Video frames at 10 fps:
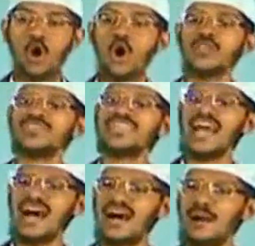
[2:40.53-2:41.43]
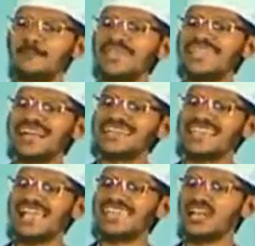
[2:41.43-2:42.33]
or diya, meaning a
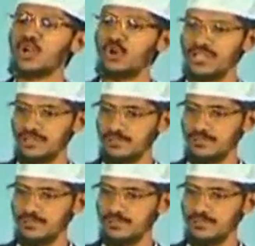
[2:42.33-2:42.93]
shining glory.